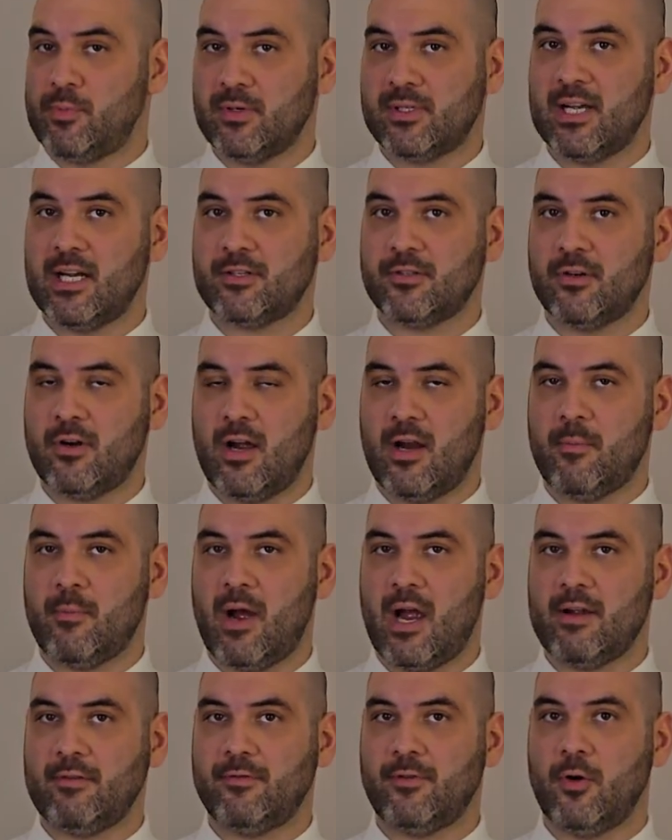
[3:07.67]
protector on
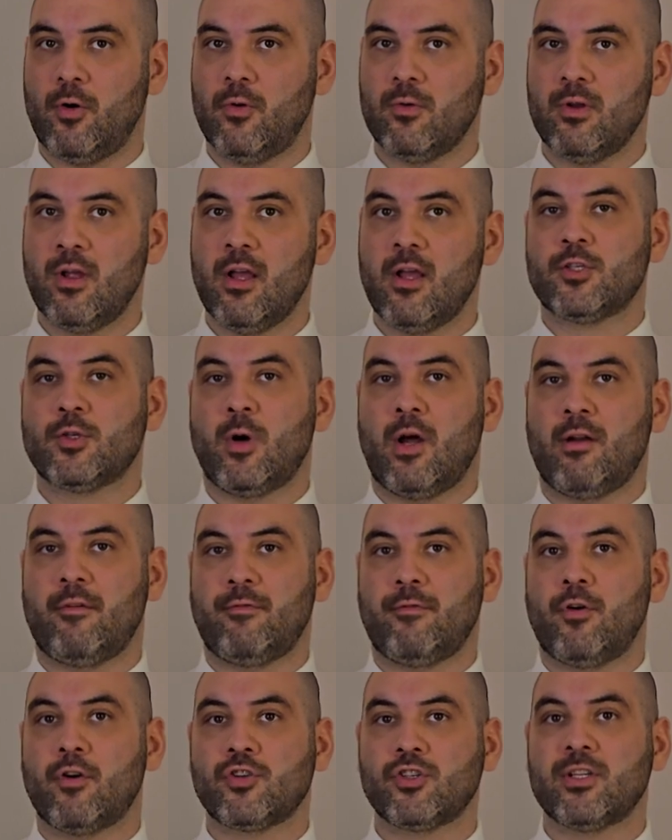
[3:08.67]
my phone, so
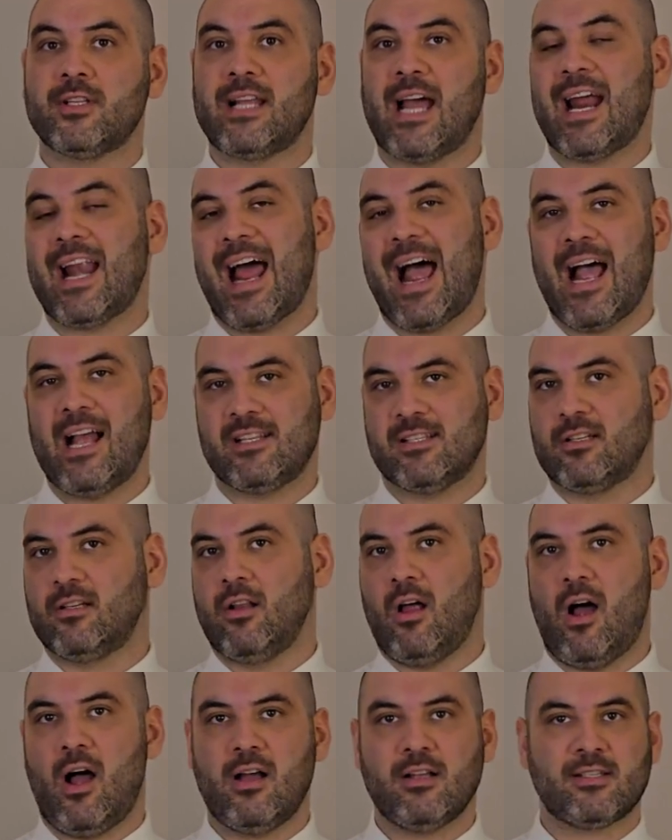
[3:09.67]
unfortunately that adds
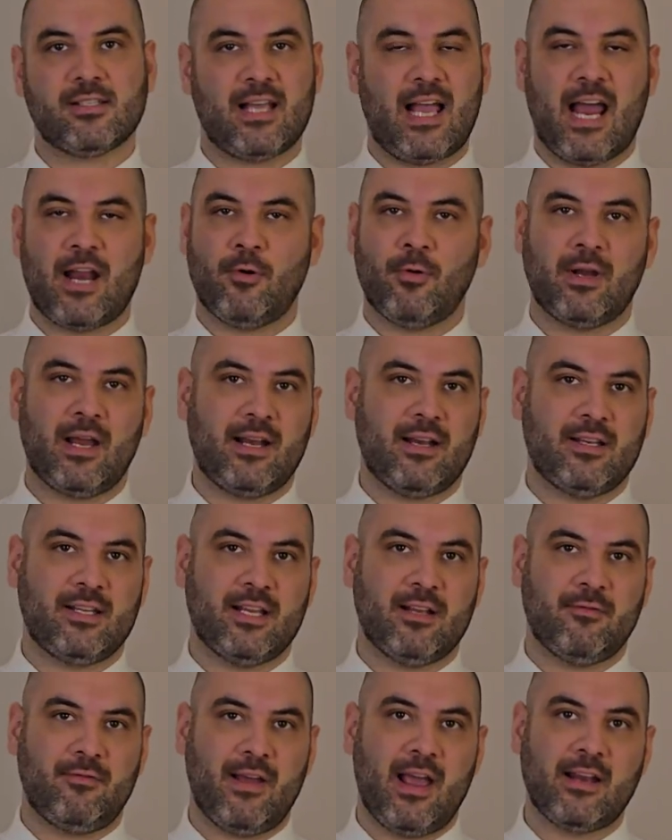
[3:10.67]
gloss. I don't get the
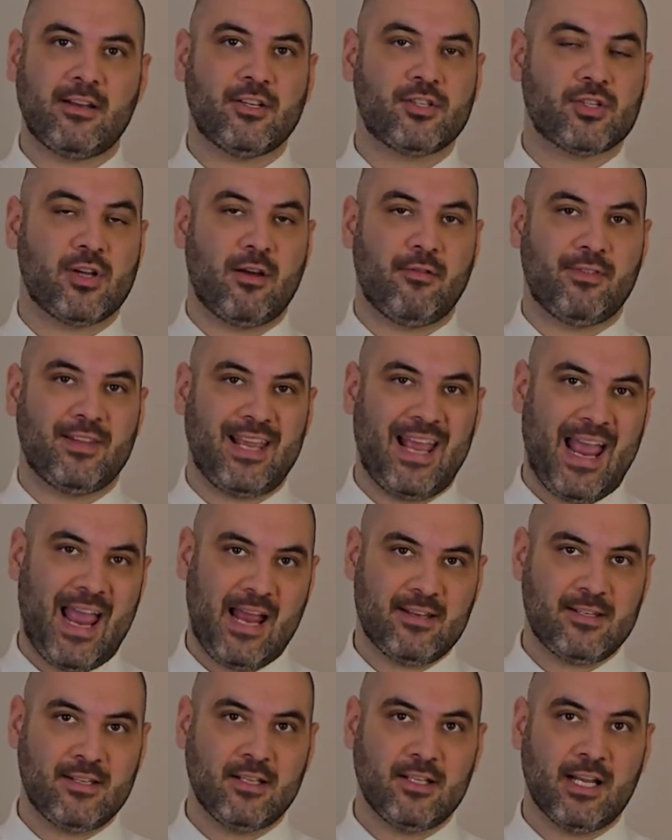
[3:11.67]
advantage of the
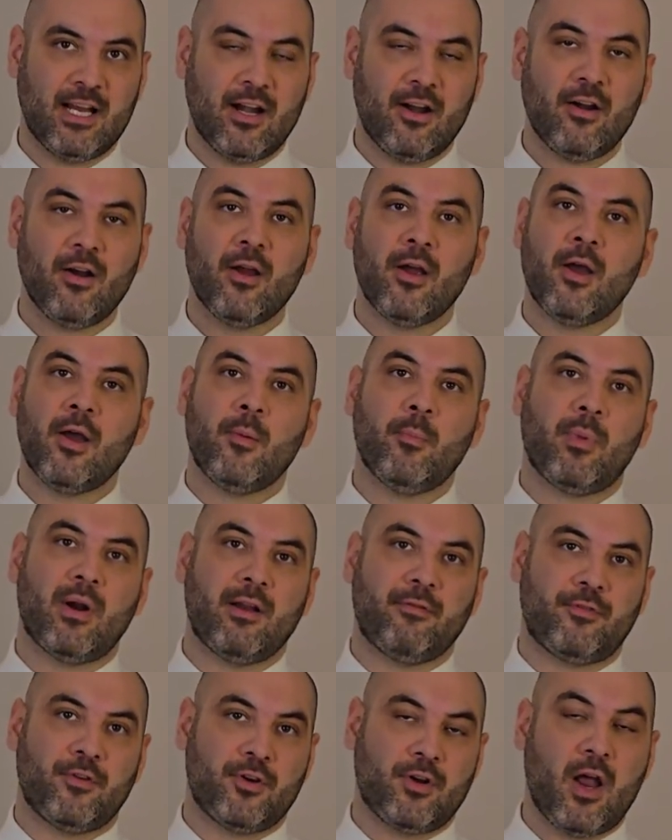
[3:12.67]
anti-glare, but
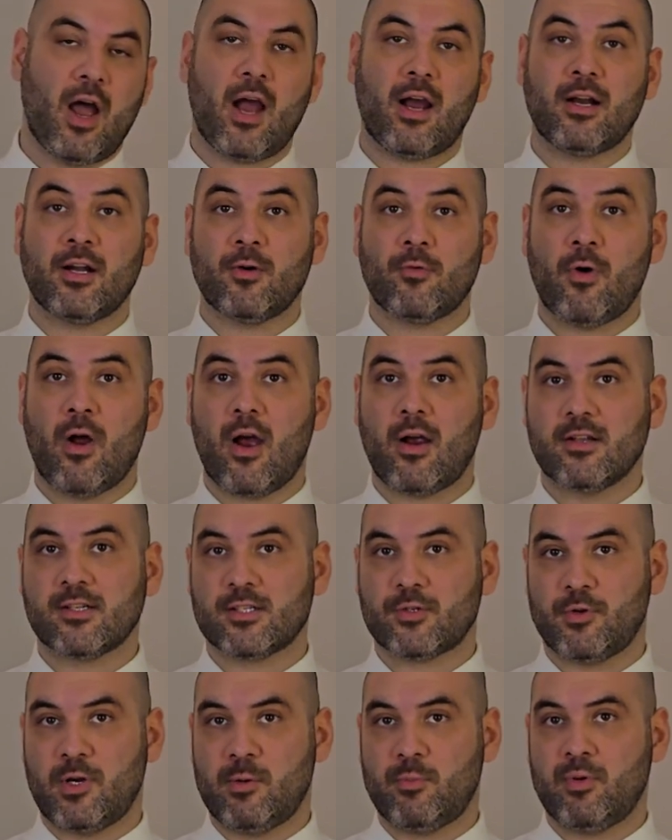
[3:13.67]
if you're not gonna rock a
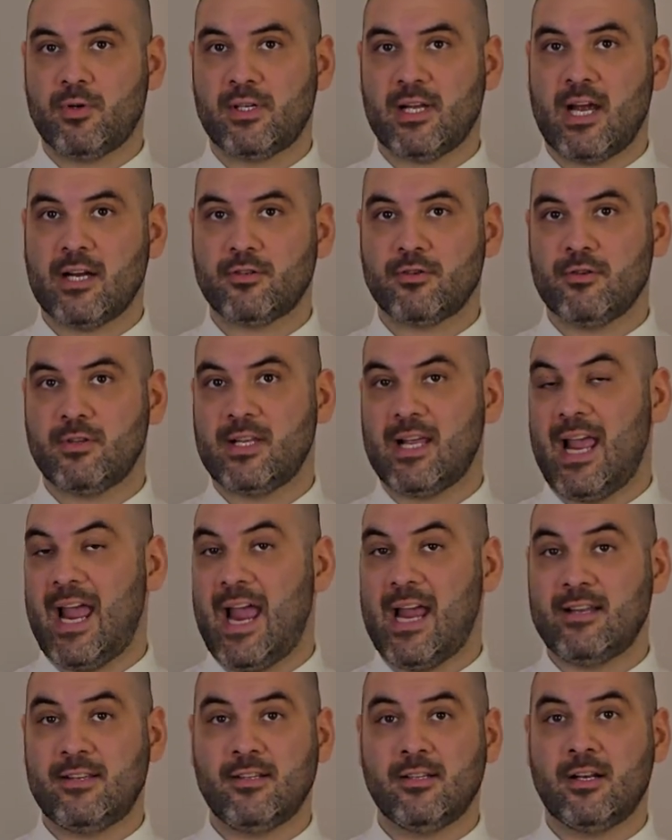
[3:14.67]
screen protector, the
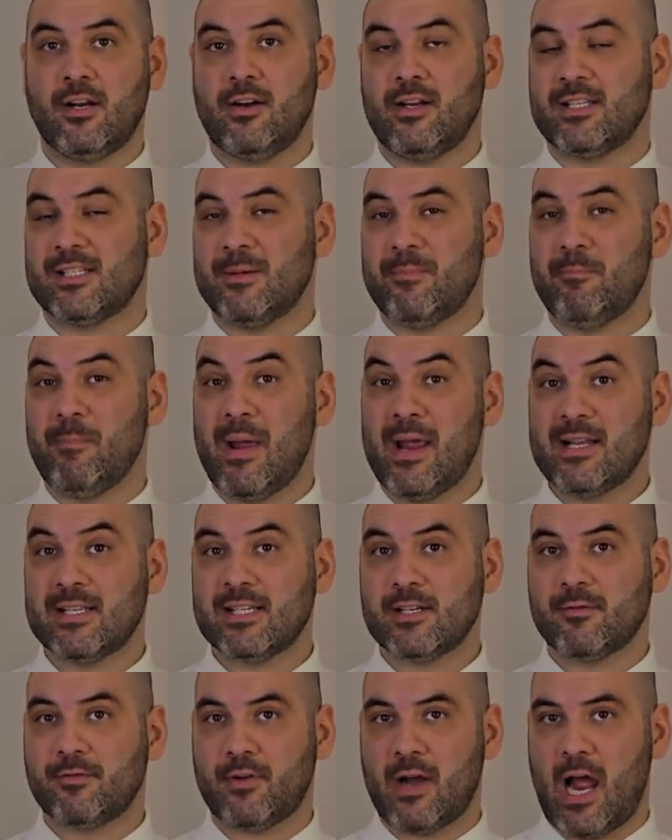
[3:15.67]
anti-glare is
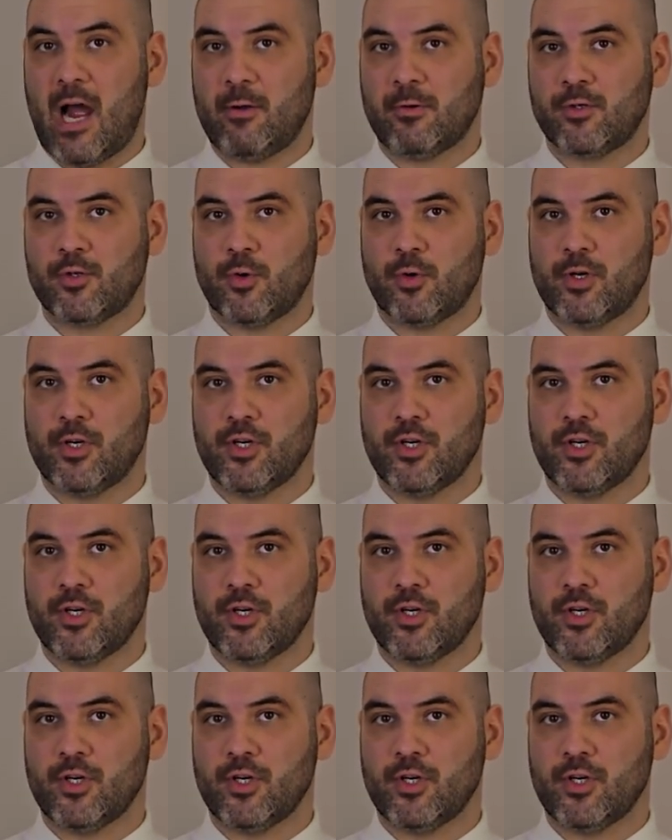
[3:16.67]
amazing for outdoor